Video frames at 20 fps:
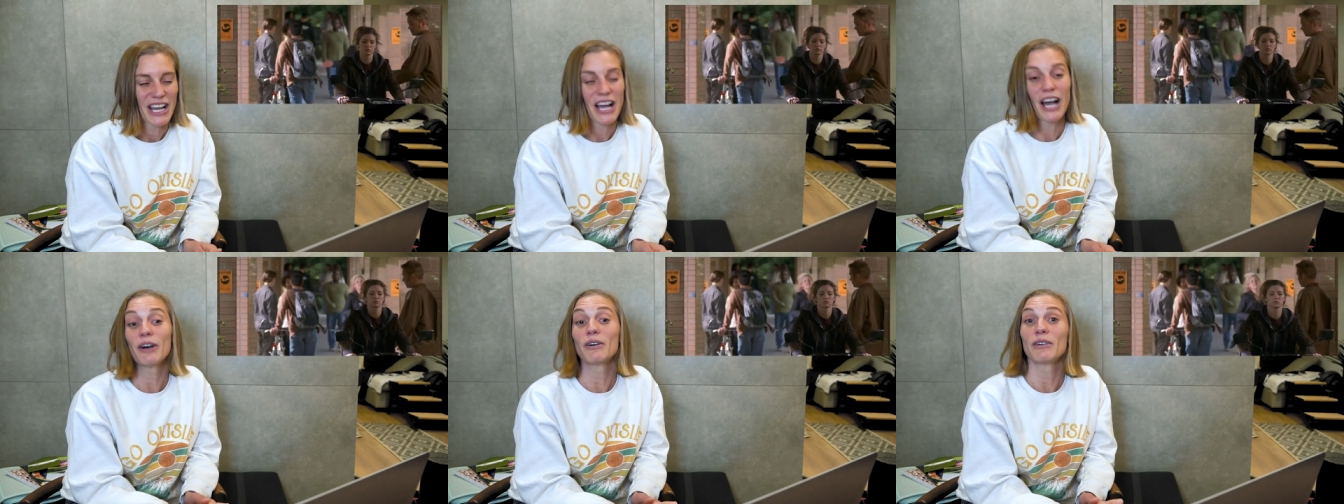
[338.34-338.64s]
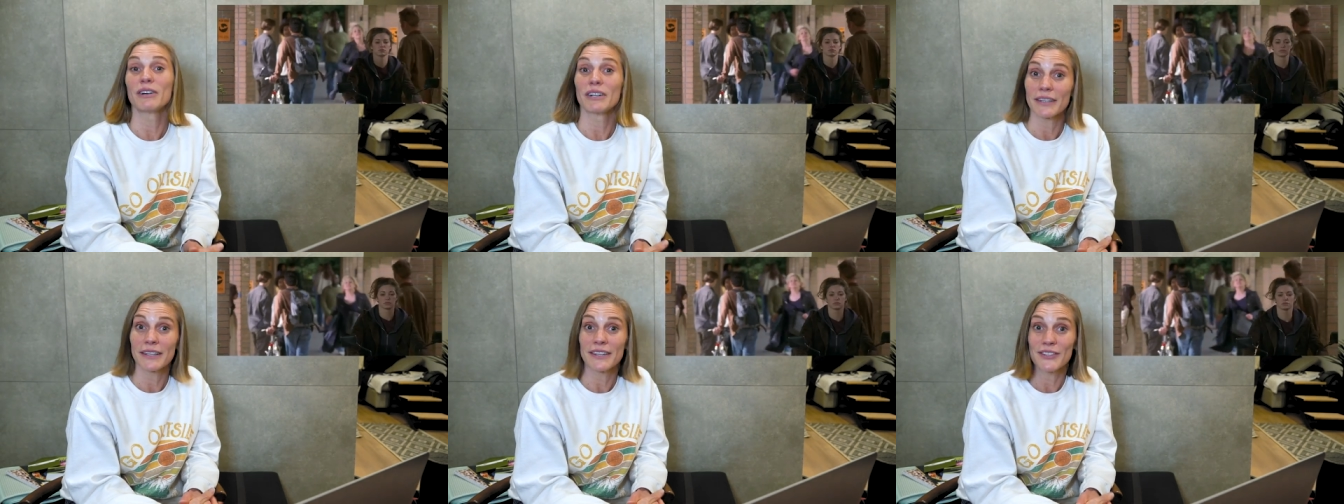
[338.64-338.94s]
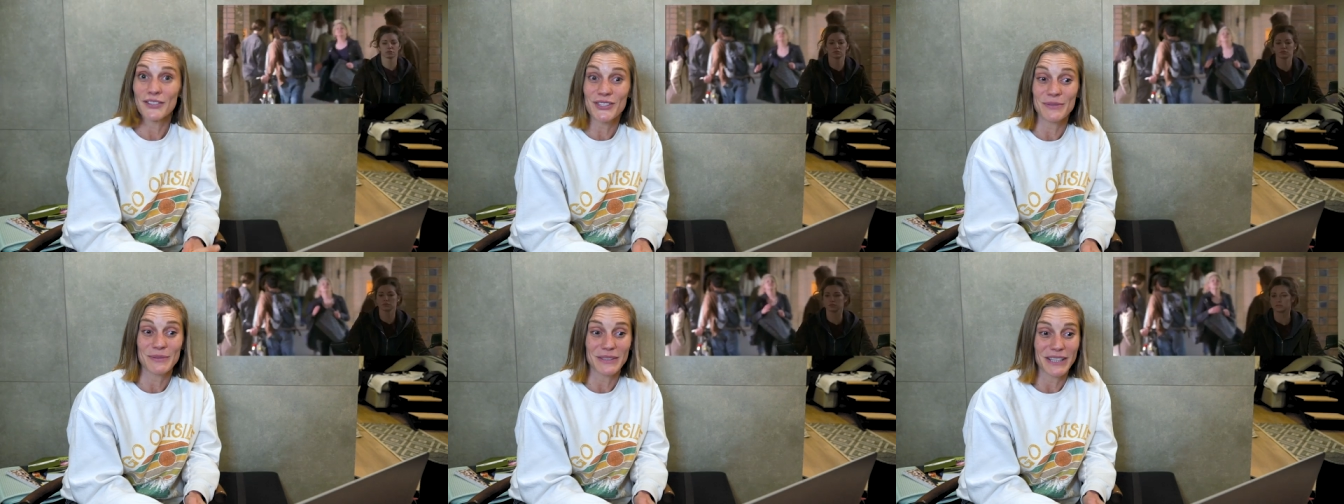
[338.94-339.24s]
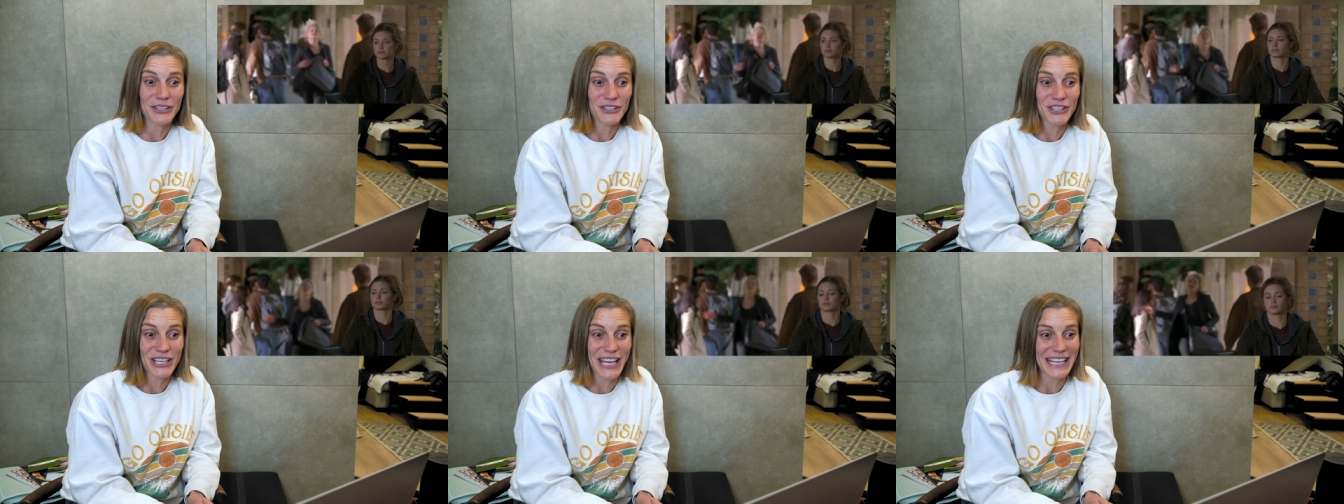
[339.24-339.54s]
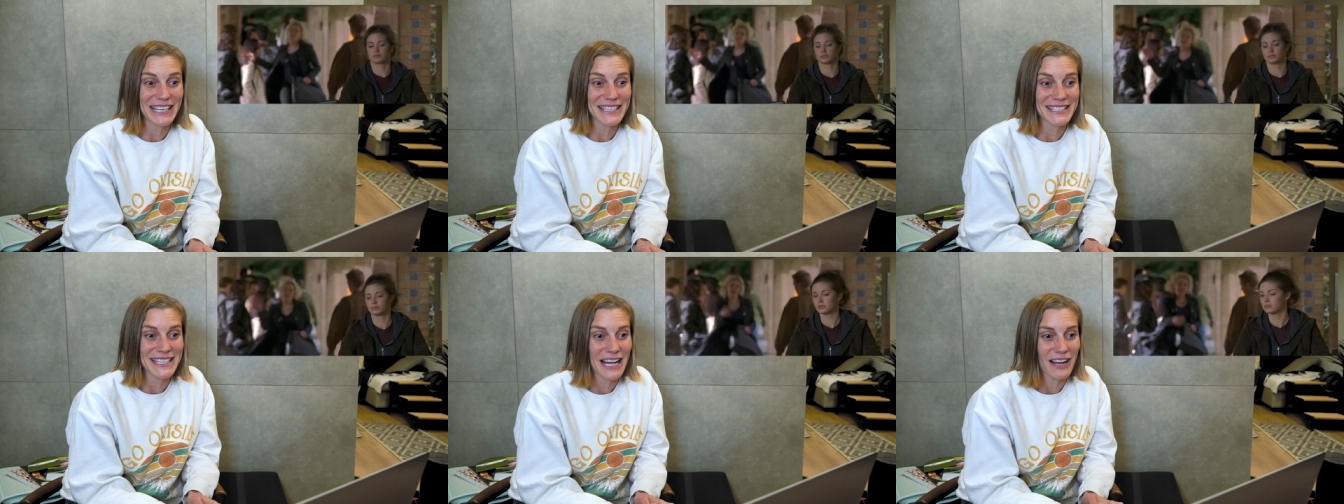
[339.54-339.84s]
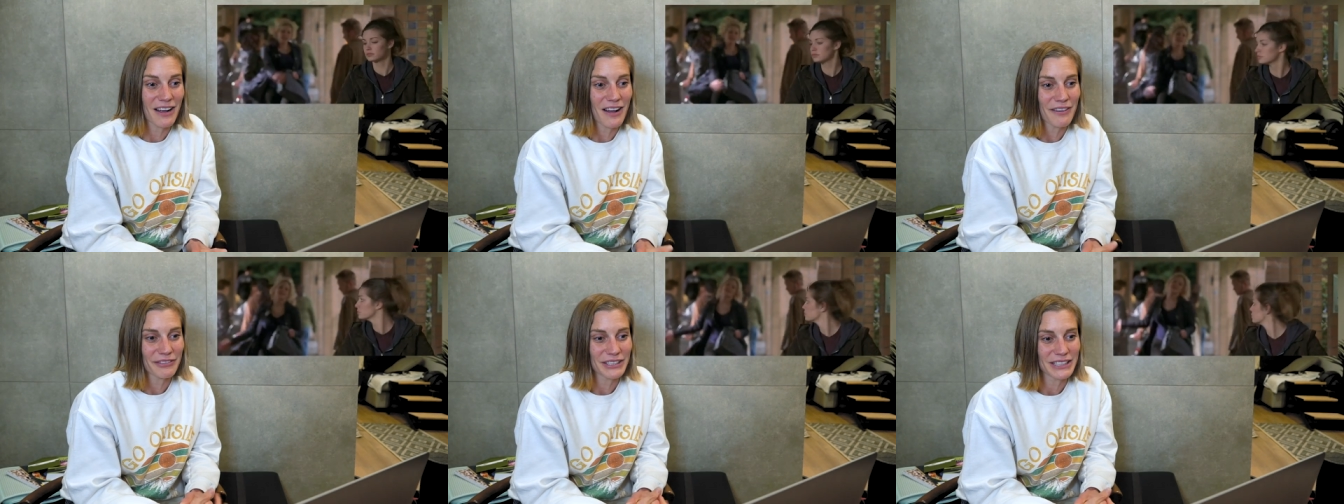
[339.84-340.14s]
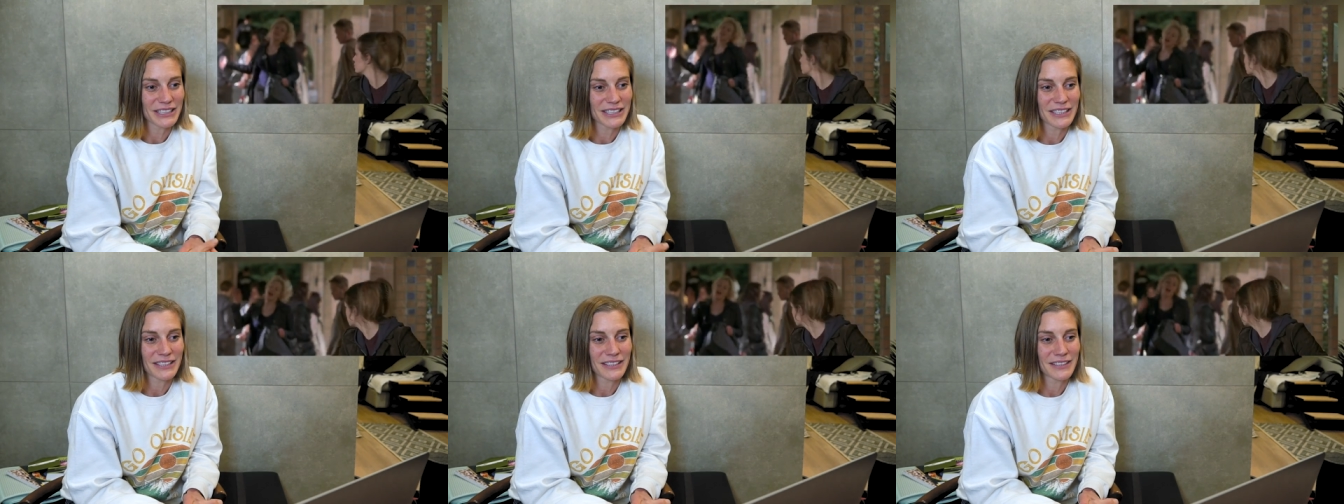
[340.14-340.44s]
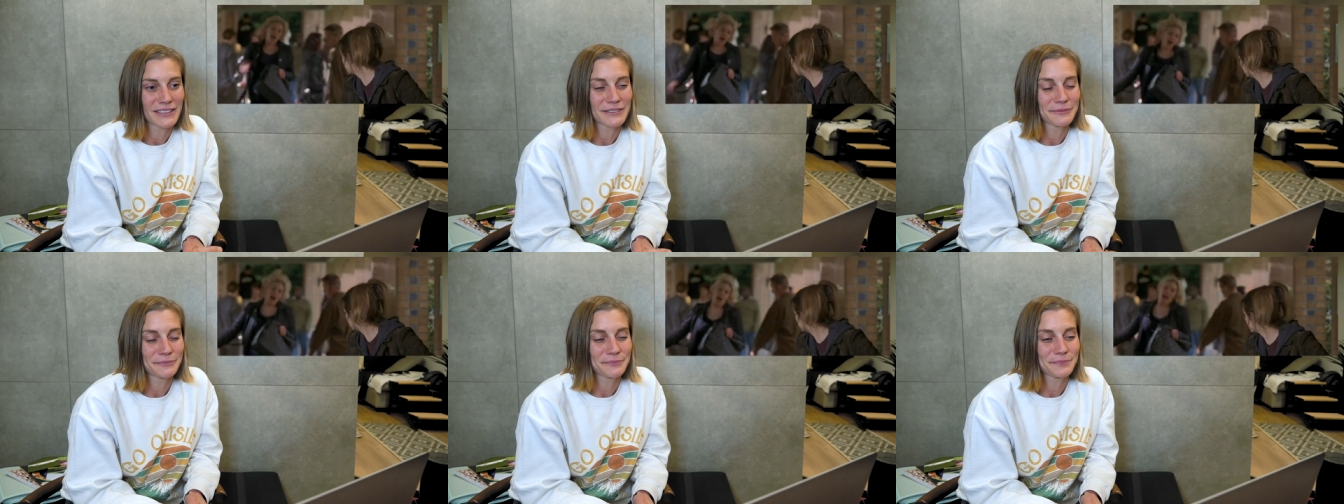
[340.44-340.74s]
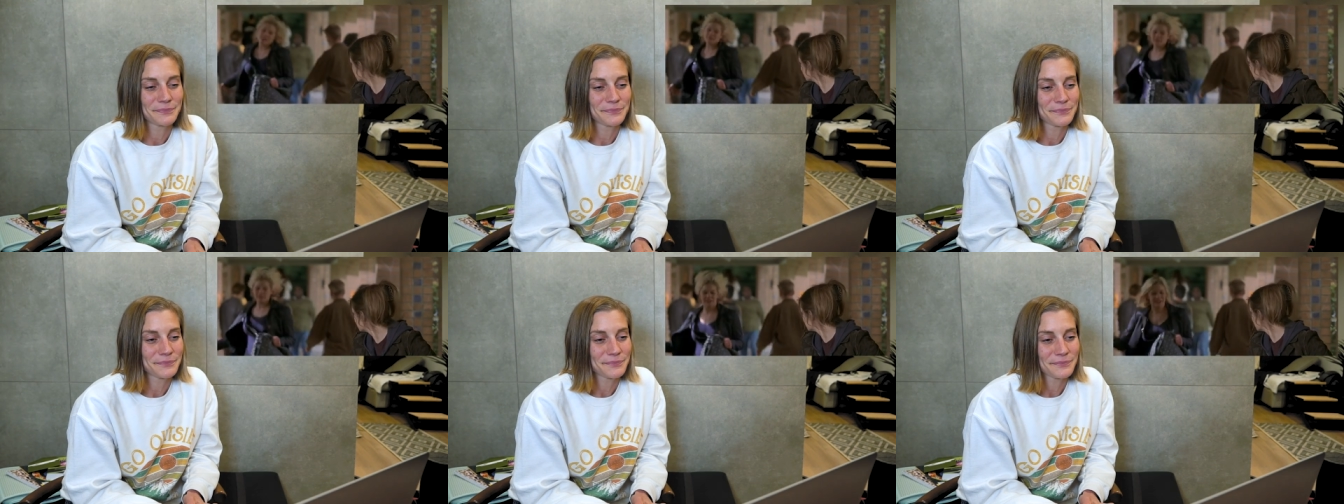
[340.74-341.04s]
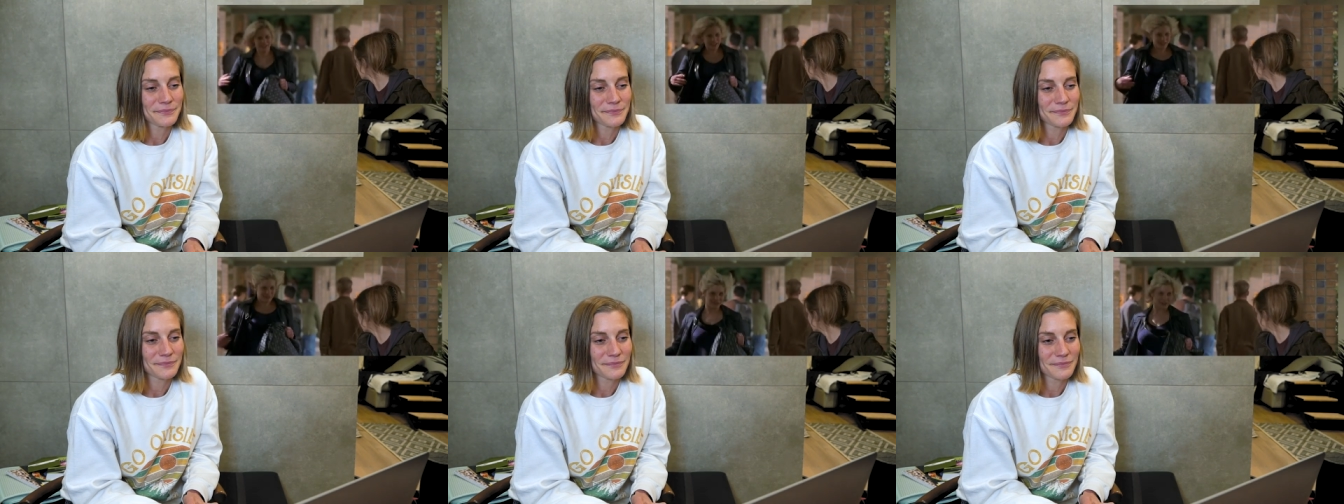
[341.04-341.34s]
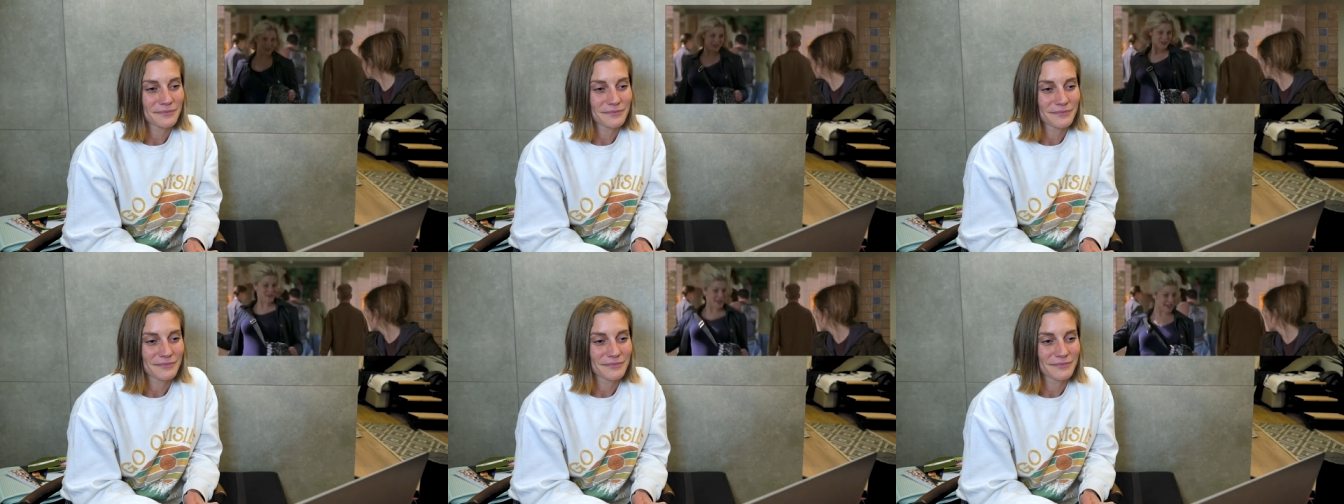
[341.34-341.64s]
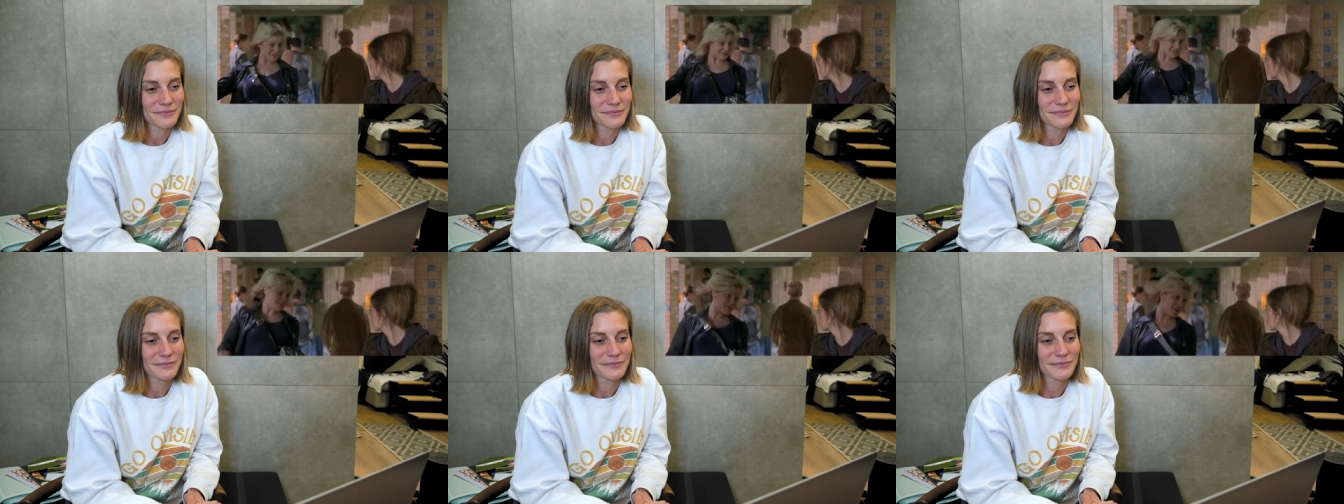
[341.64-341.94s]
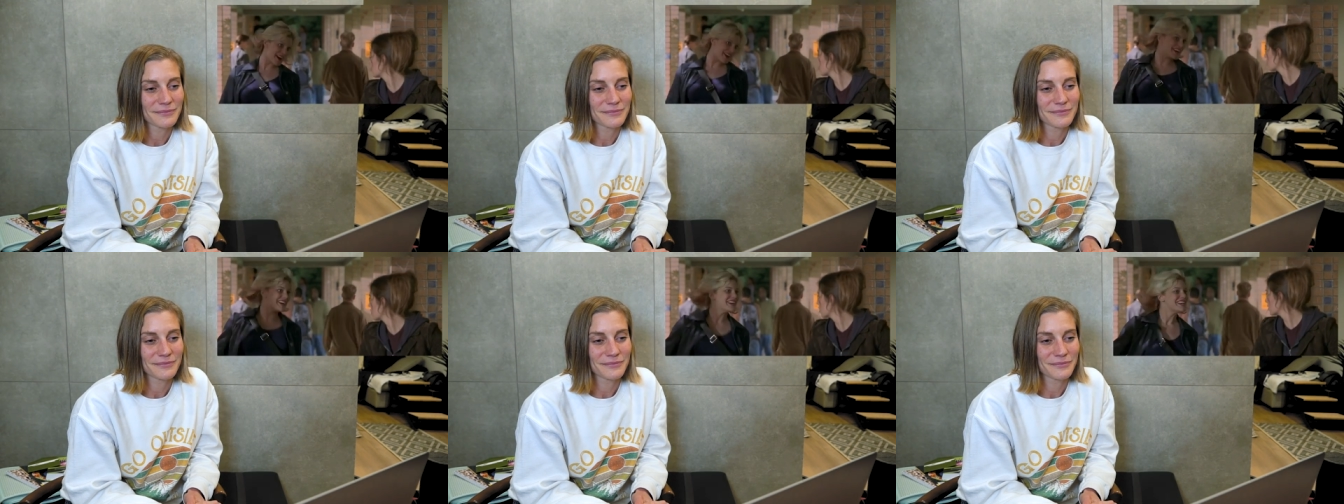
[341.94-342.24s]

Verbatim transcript: Oh, there's little Katee Sackhoff. She's gonna go everywhere.